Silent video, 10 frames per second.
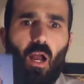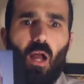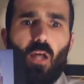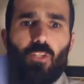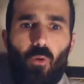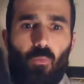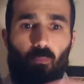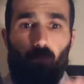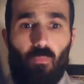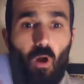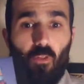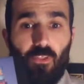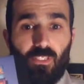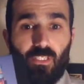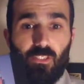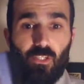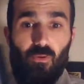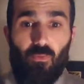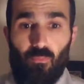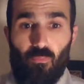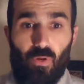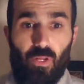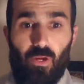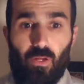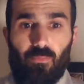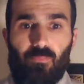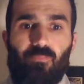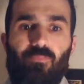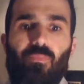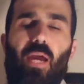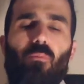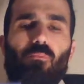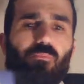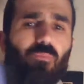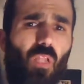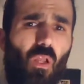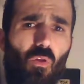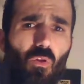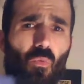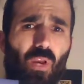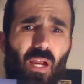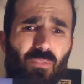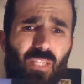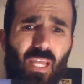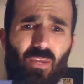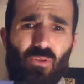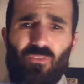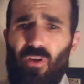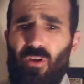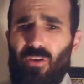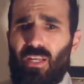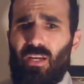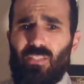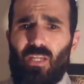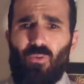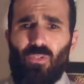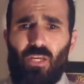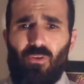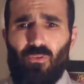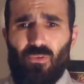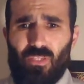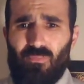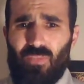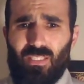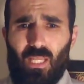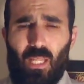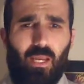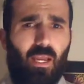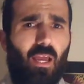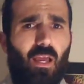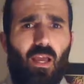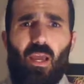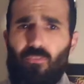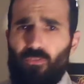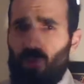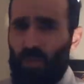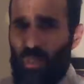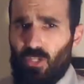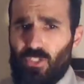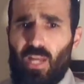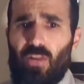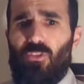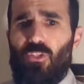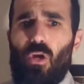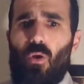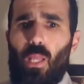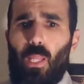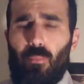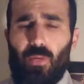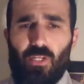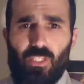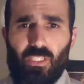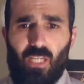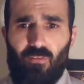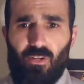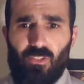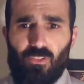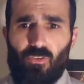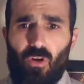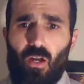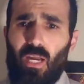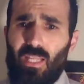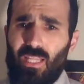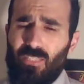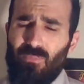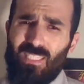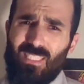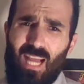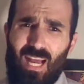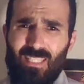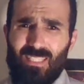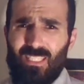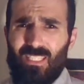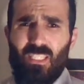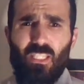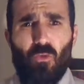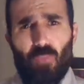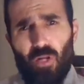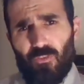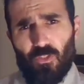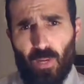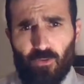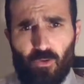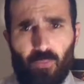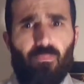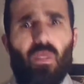So, all things considered, pretty good. Now, when it comes to AUs and varying tales, I will tell you there's some things I like. If you've read Lost Shadows, you know I like my Jeans confident and strong. I like my Scotts a little bit on the spectrum.